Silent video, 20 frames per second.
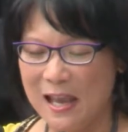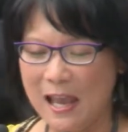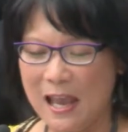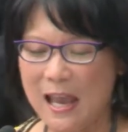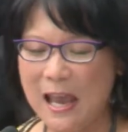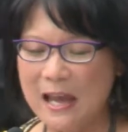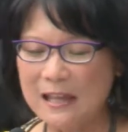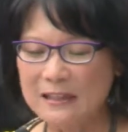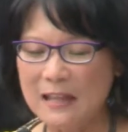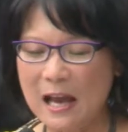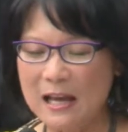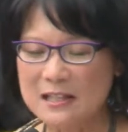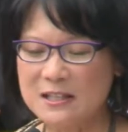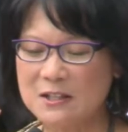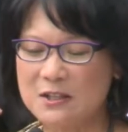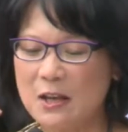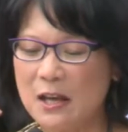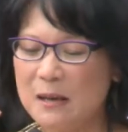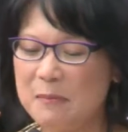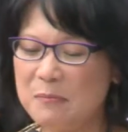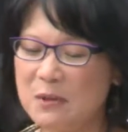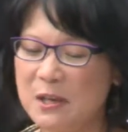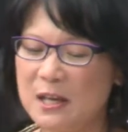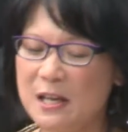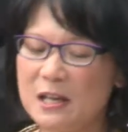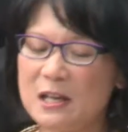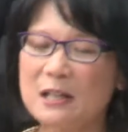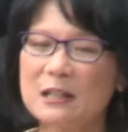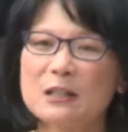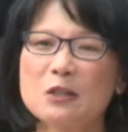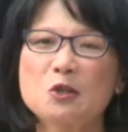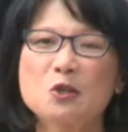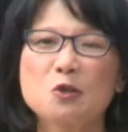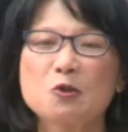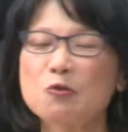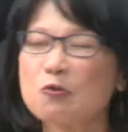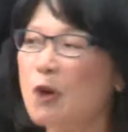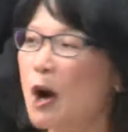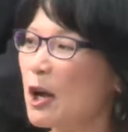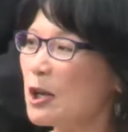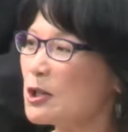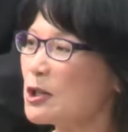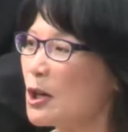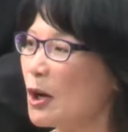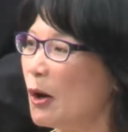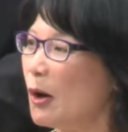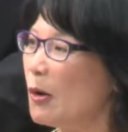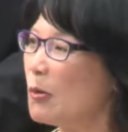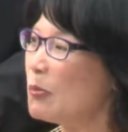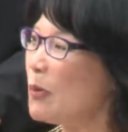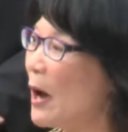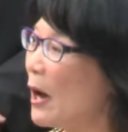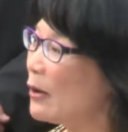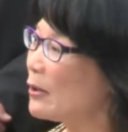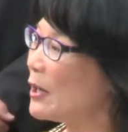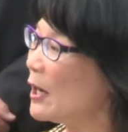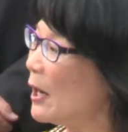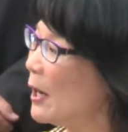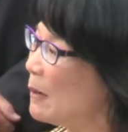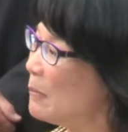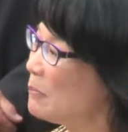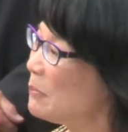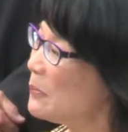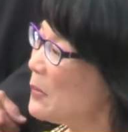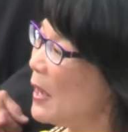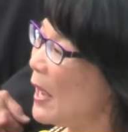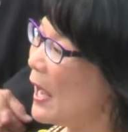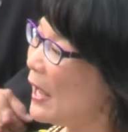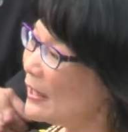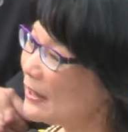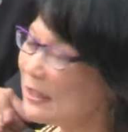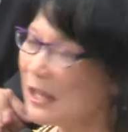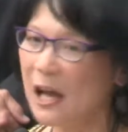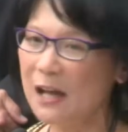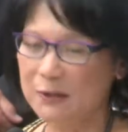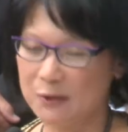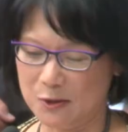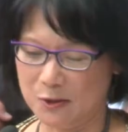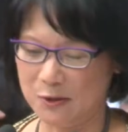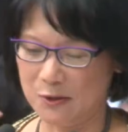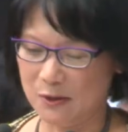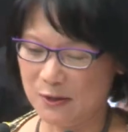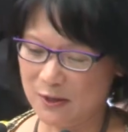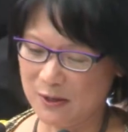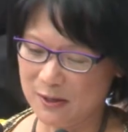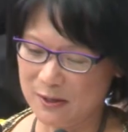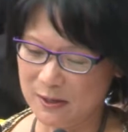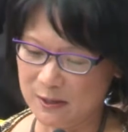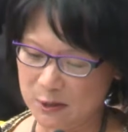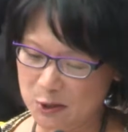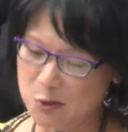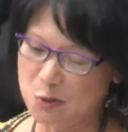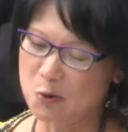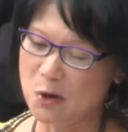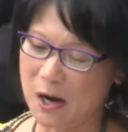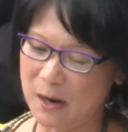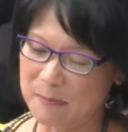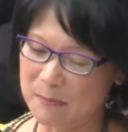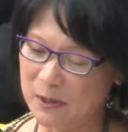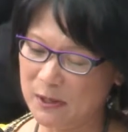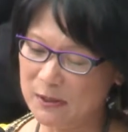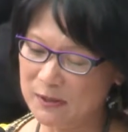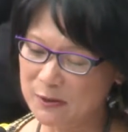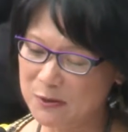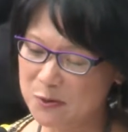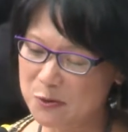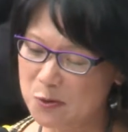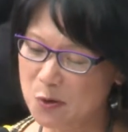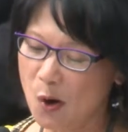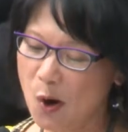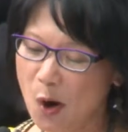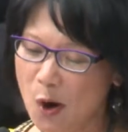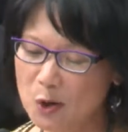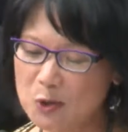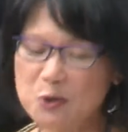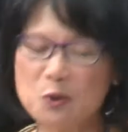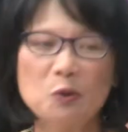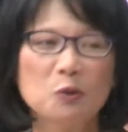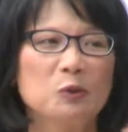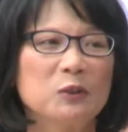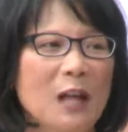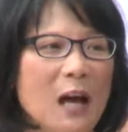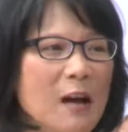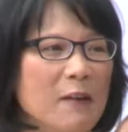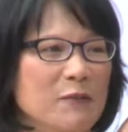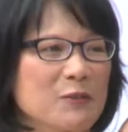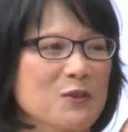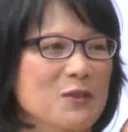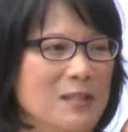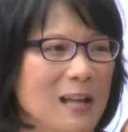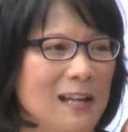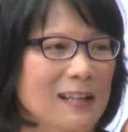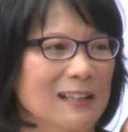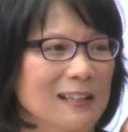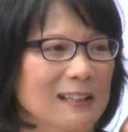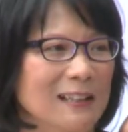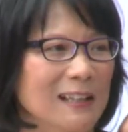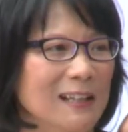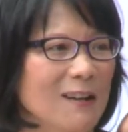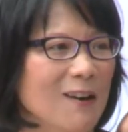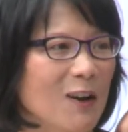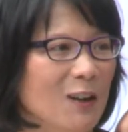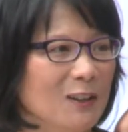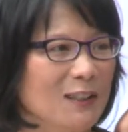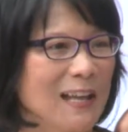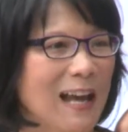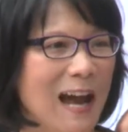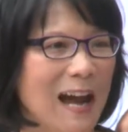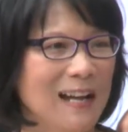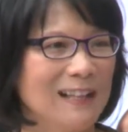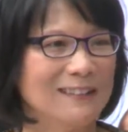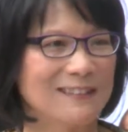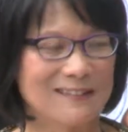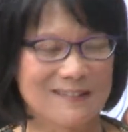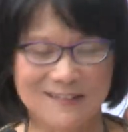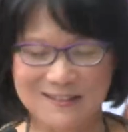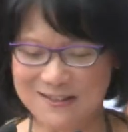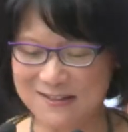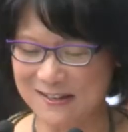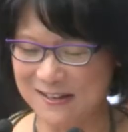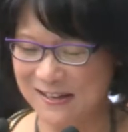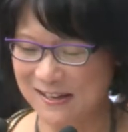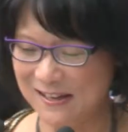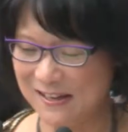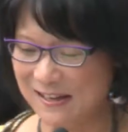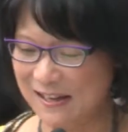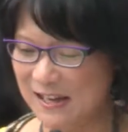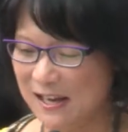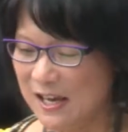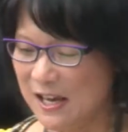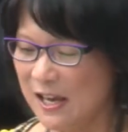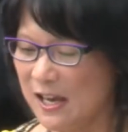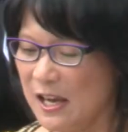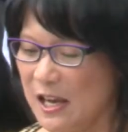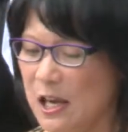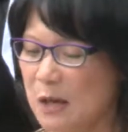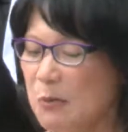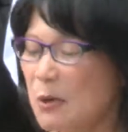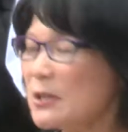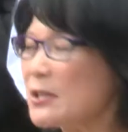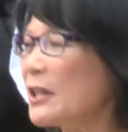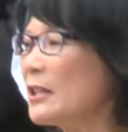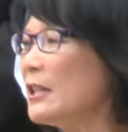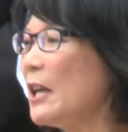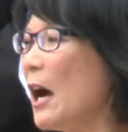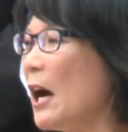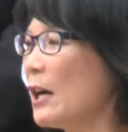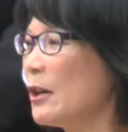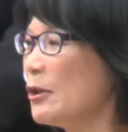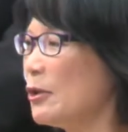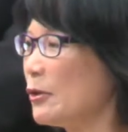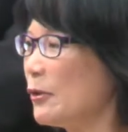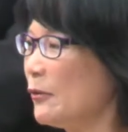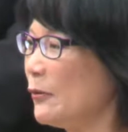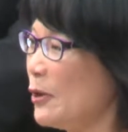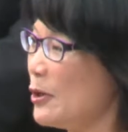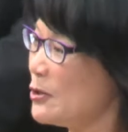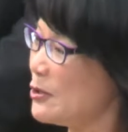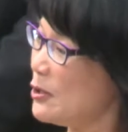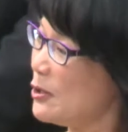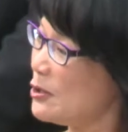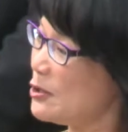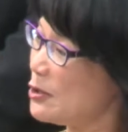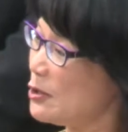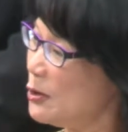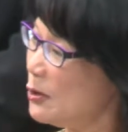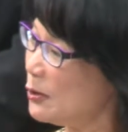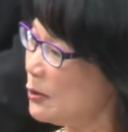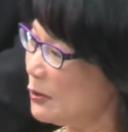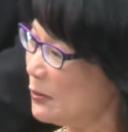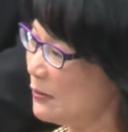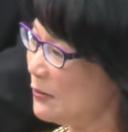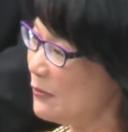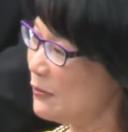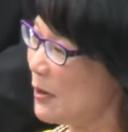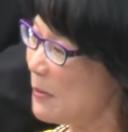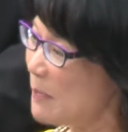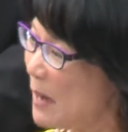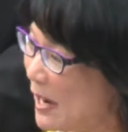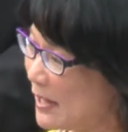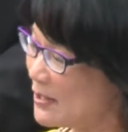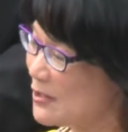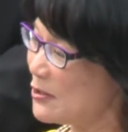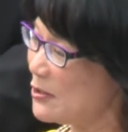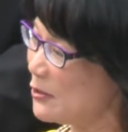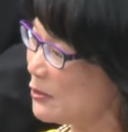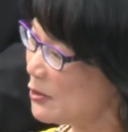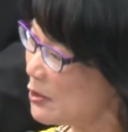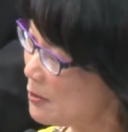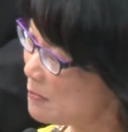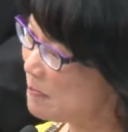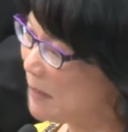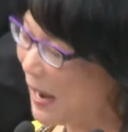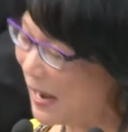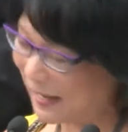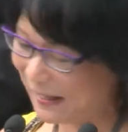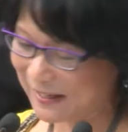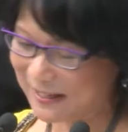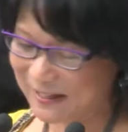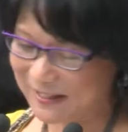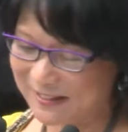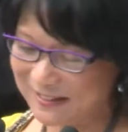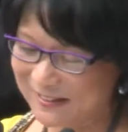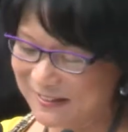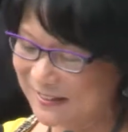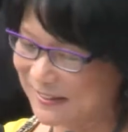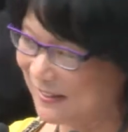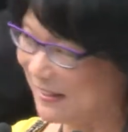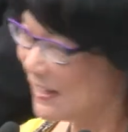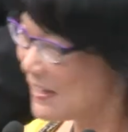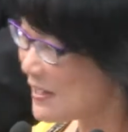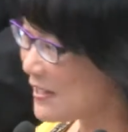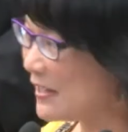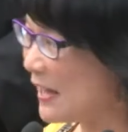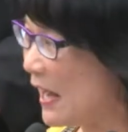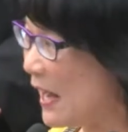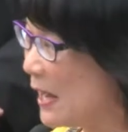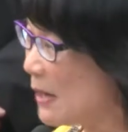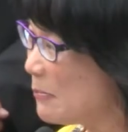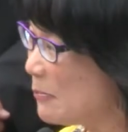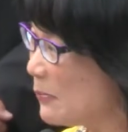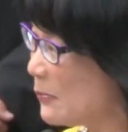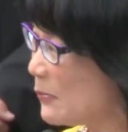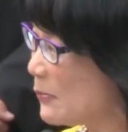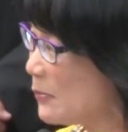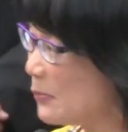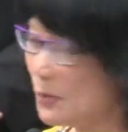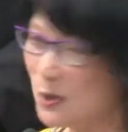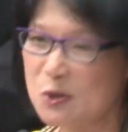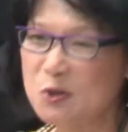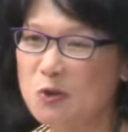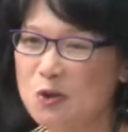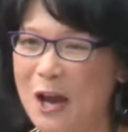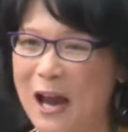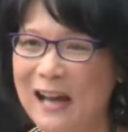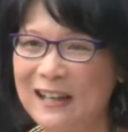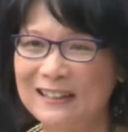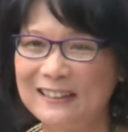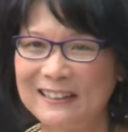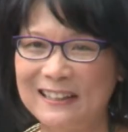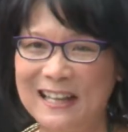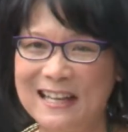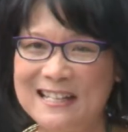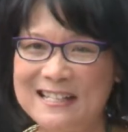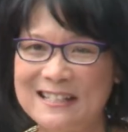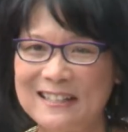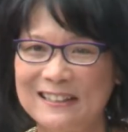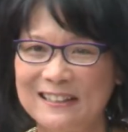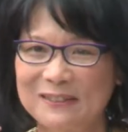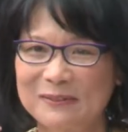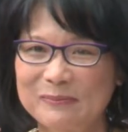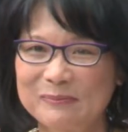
And that same year, Toronto welcomed another newcomer who also loved cycling on the islands. He was a young university student from Hudson, Quebec. His name was Jack Layton.